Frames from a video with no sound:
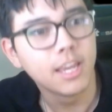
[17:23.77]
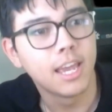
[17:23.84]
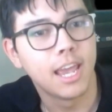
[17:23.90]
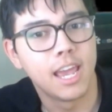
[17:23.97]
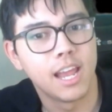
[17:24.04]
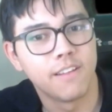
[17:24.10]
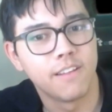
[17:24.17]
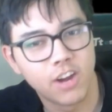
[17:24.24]

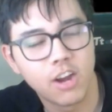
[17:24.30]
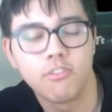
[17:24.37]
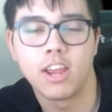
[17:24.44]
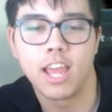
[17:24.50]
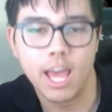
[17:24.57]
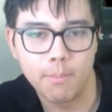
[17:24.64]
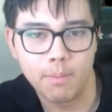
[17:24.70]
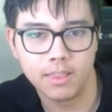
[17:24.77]
and I'm very
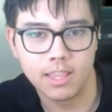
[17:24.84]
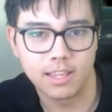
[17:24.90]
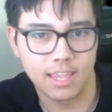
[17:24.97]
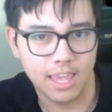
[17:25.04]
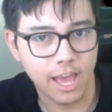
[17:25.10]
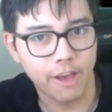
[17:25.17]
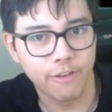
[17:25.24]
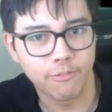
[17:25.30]
happy that they
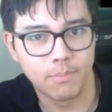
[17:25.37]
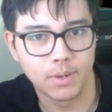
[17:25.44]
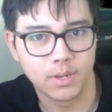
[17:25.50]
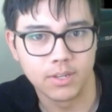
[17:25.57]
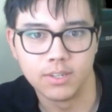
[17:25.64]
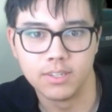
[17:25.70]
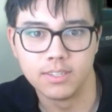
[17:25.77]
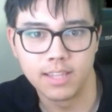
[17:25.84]
have,
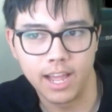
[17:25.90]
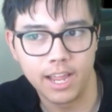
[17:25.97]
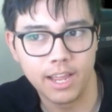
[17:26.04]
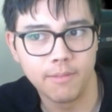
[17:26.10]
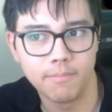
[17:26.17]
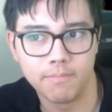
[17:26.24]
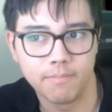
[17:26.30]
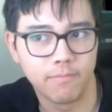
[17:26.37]
because
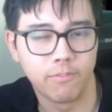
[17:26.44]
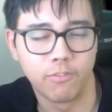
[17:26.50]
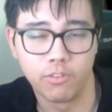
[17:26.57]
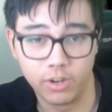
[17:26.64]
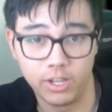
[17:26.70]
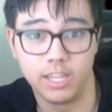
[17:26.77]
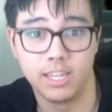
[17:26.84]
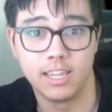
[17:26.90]
I'm
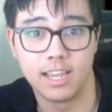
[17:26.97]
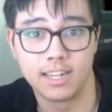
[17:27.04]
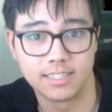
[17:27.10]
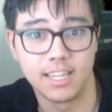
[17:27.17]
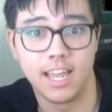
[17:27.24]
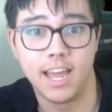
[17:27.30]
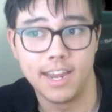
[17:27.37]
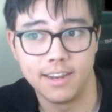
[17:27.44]
really
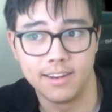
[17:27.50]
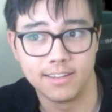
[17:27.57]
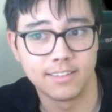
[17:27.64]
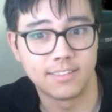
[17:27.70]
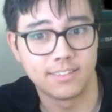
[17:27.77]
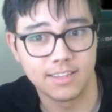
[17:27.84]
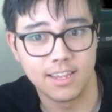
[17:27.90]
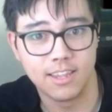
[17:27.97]
excited to
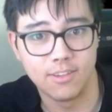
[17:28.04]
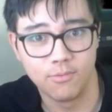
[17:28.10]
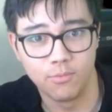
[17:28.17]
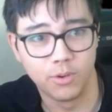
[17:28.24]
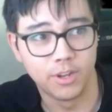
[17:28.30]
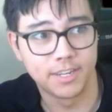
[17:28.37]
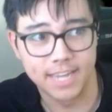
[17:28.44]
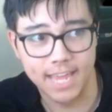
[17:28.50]
see
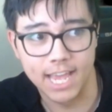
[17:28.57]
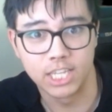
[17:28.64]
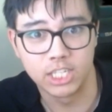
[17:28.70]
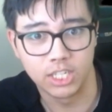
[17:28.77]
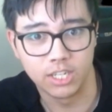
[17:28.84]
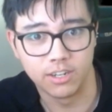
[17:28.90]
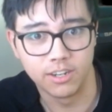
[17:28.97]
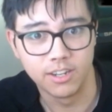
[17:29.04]
what next
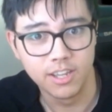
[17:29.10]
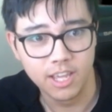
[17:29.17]
year